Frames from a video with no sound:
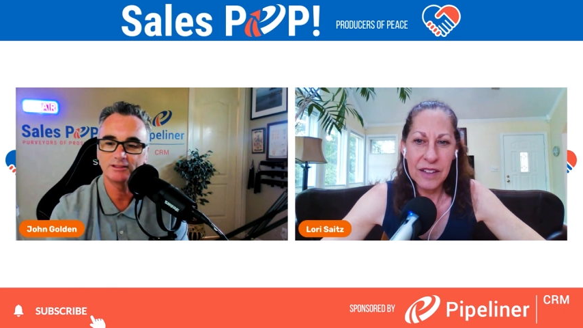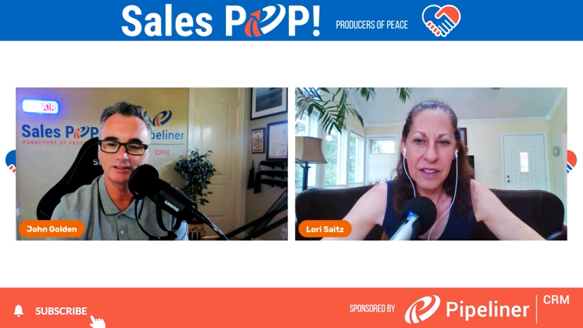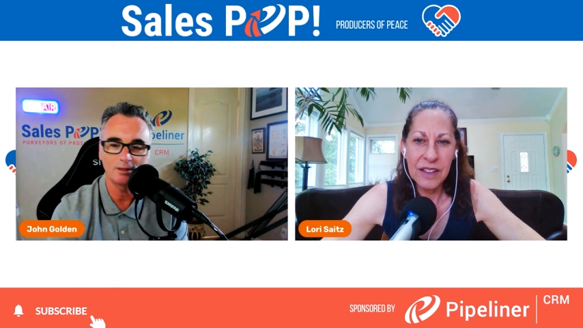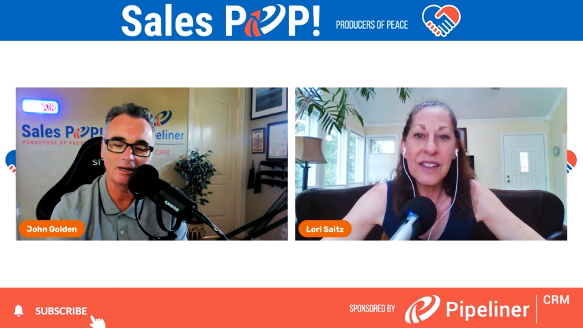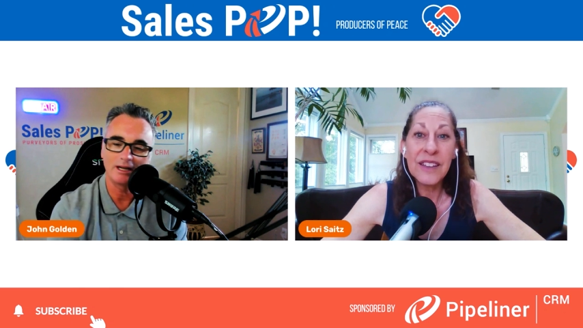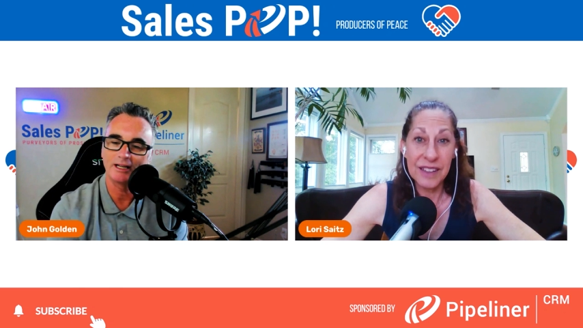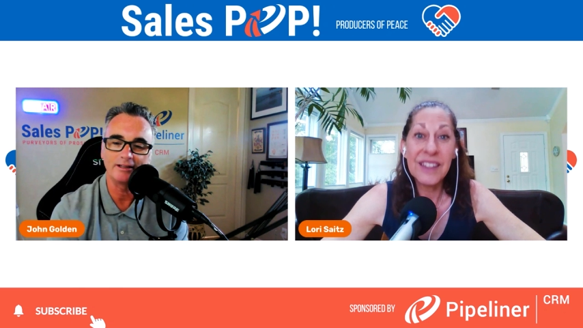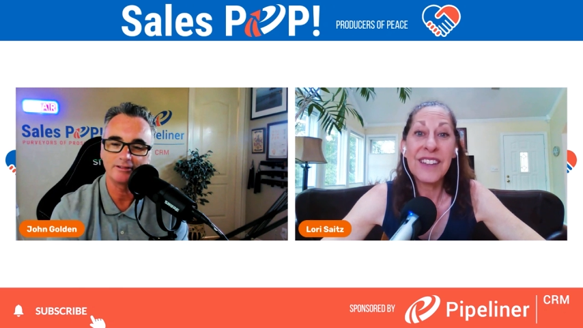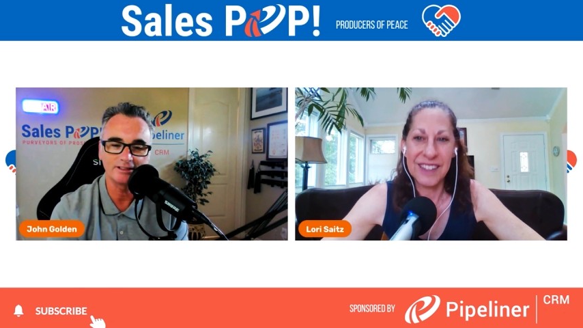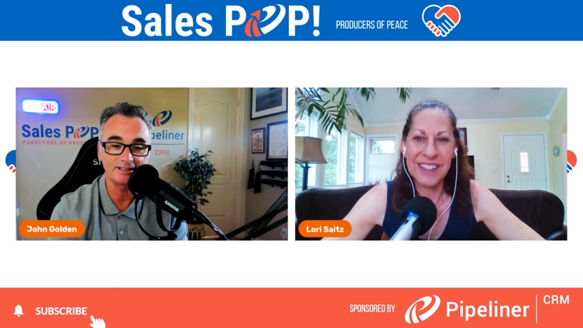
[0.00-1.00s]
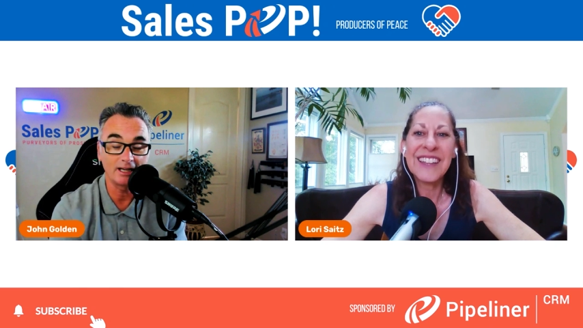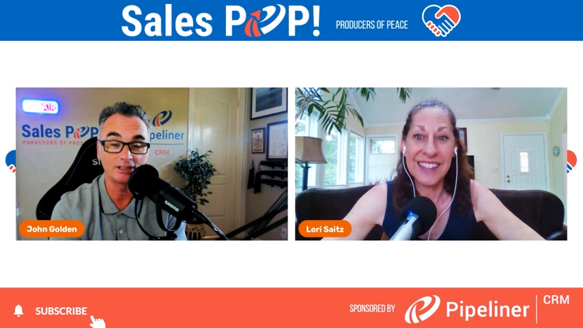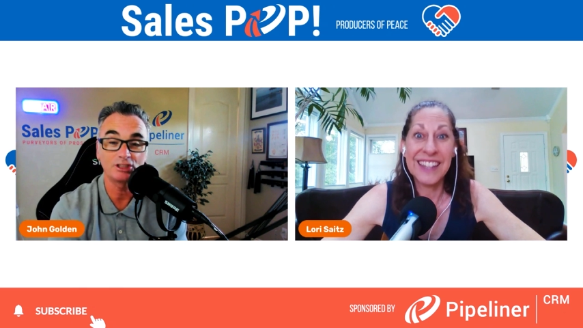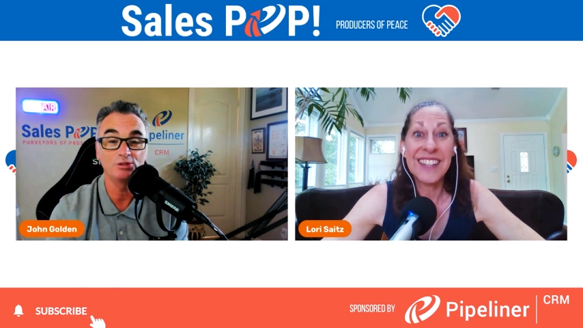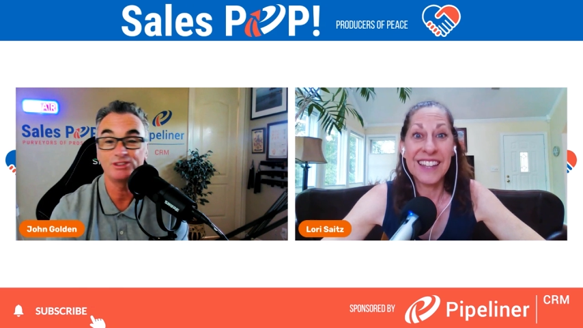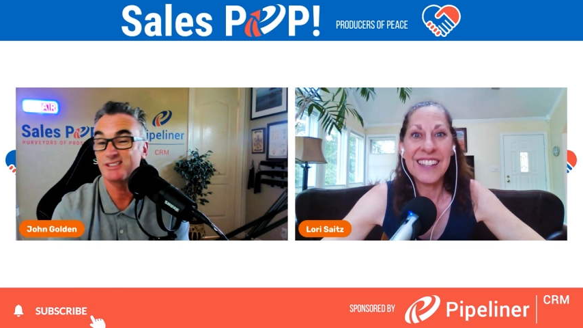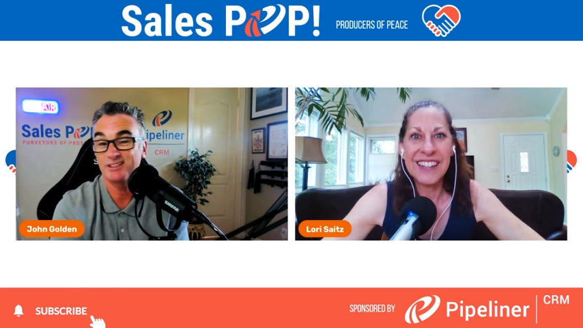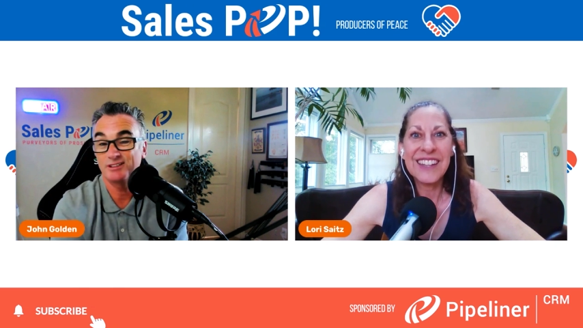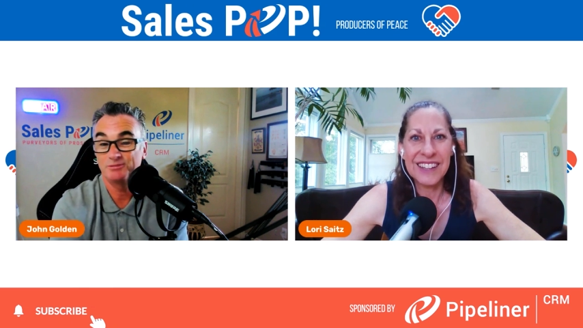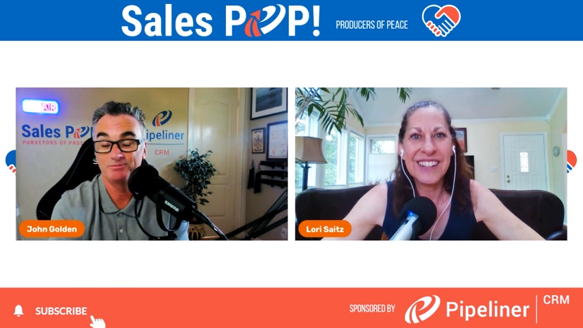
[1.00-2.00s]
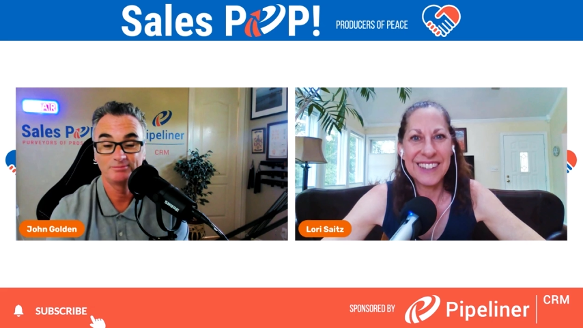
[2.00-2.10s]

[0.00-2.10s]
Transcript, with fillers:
Speaker 1: come back later and say i told you so